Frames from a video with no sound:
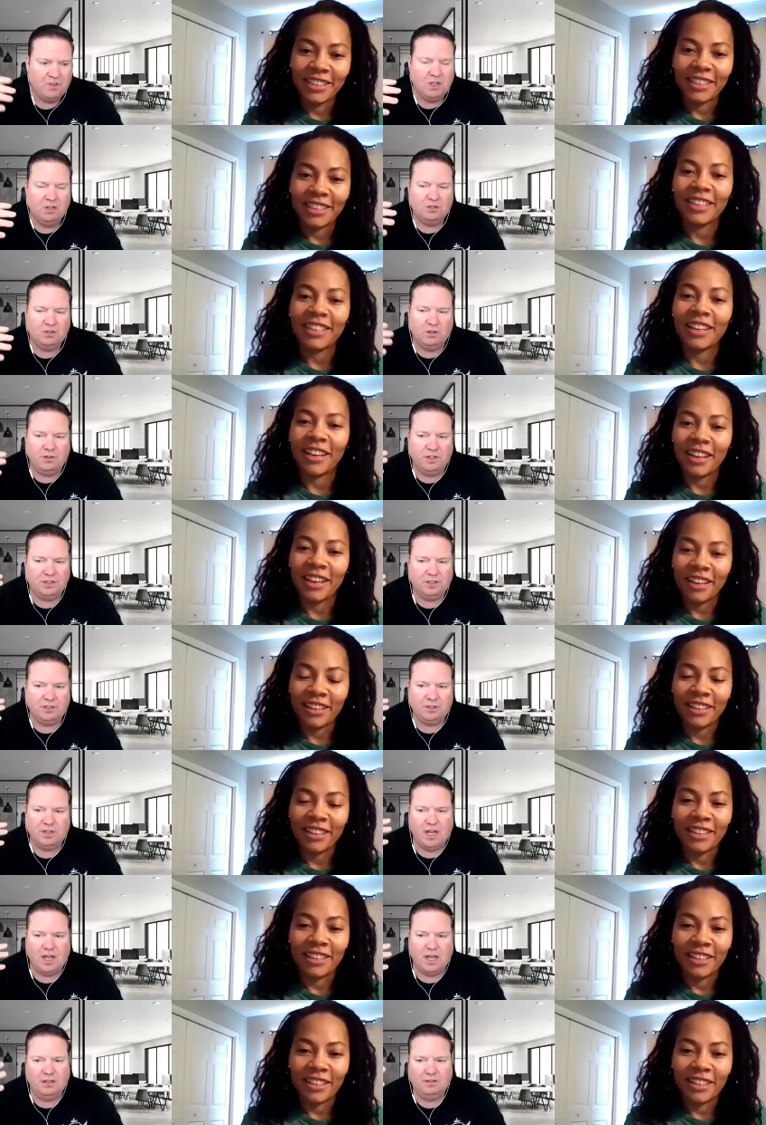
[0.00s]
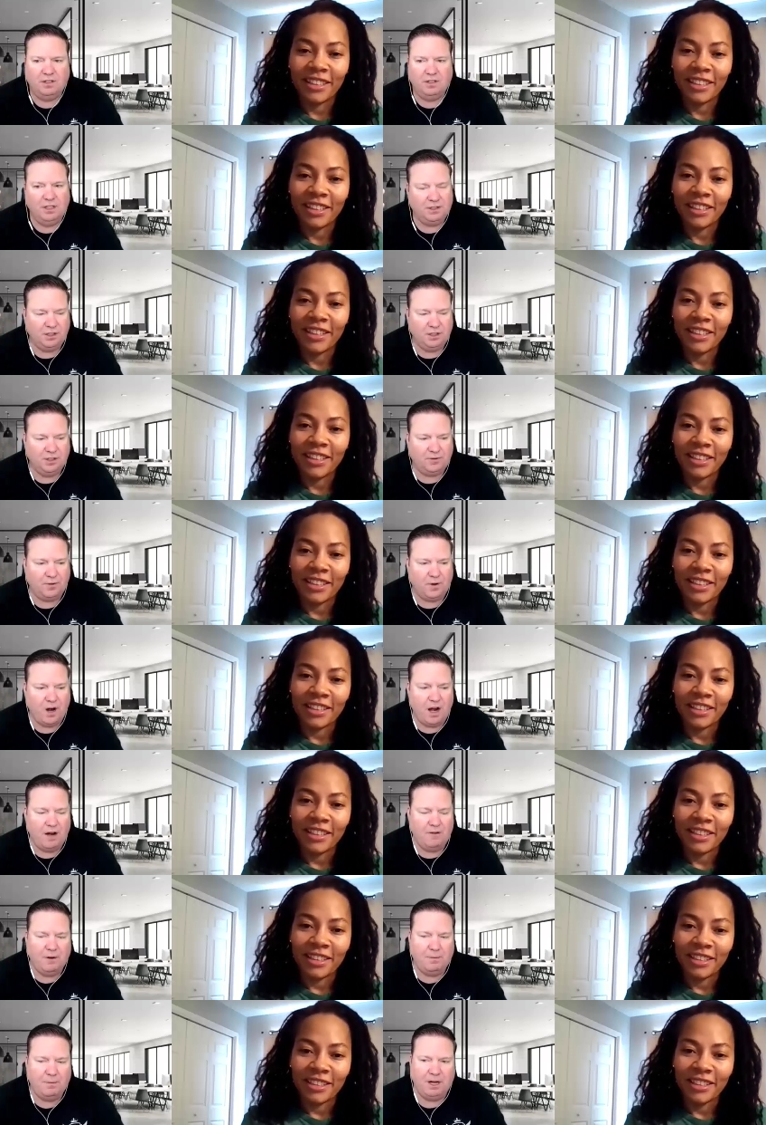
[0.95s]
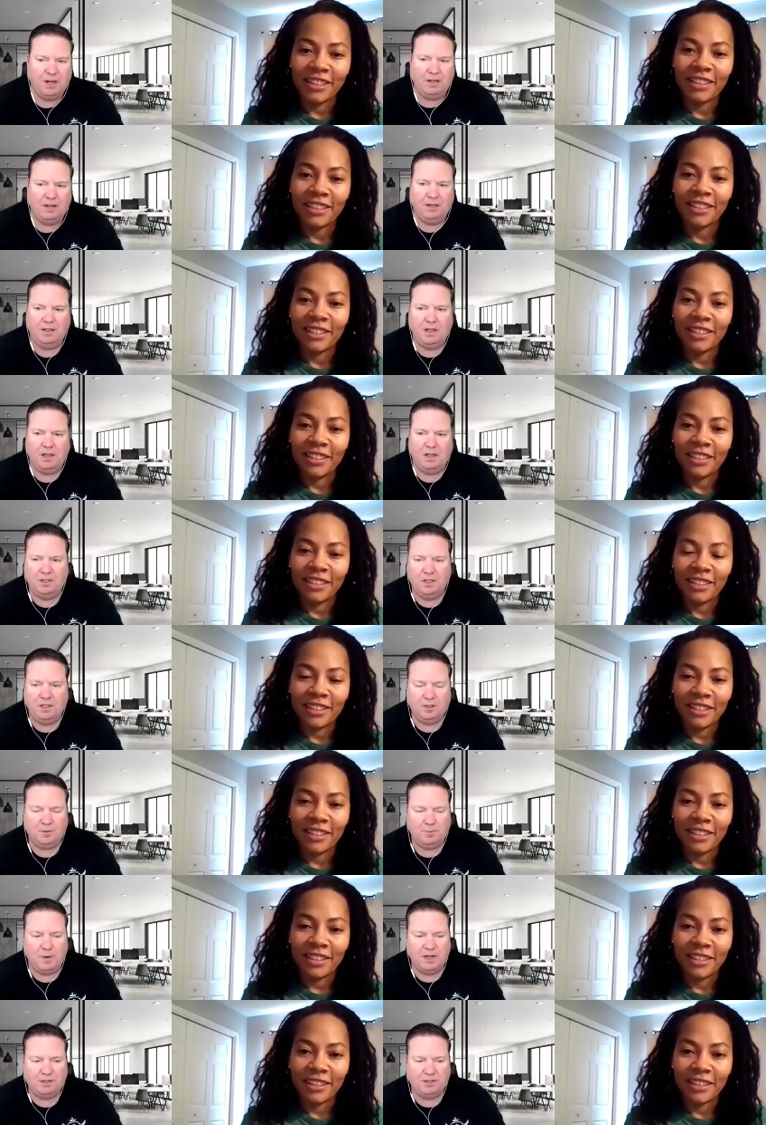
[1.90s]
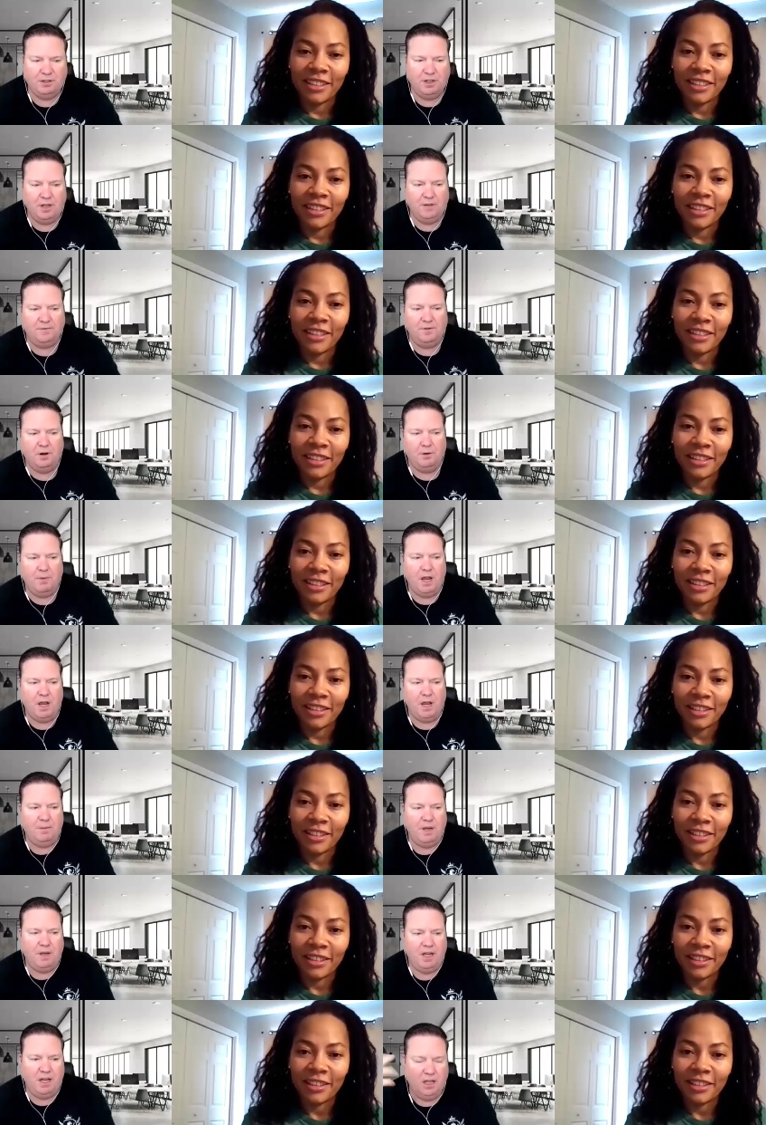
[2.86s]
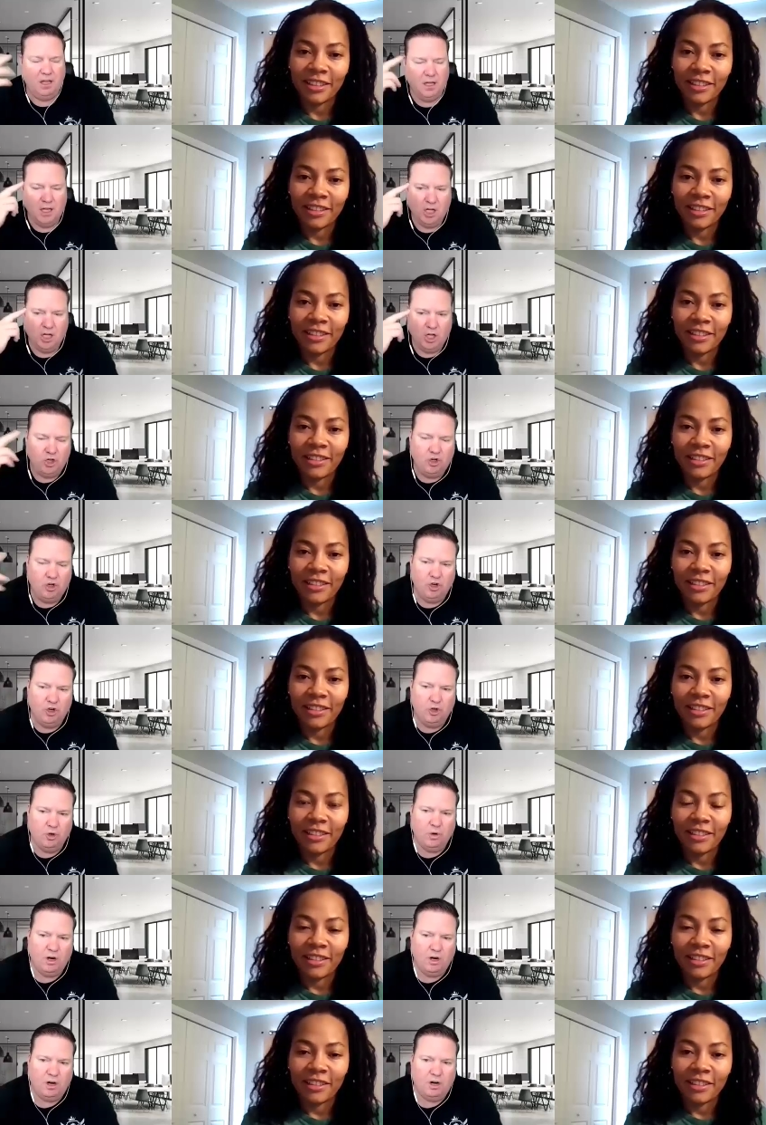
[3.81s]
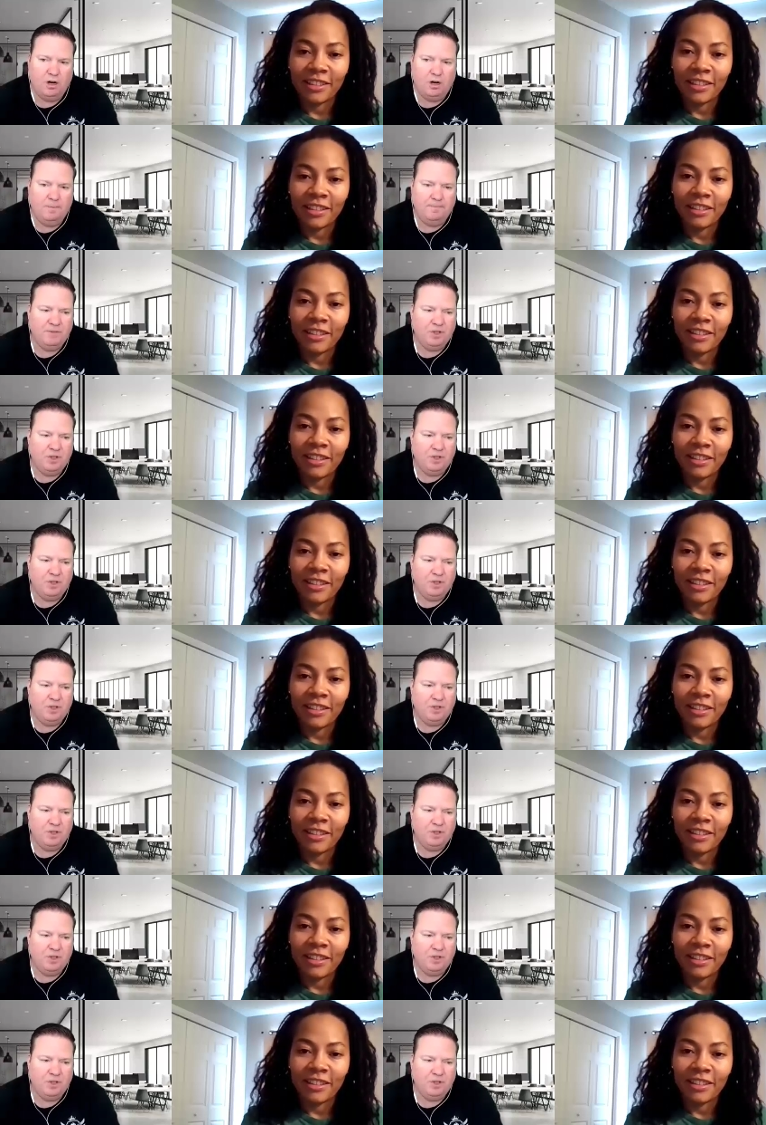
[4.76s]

Speaker 1: so yeah. this is the this is for everybody, especially if you're maybe newer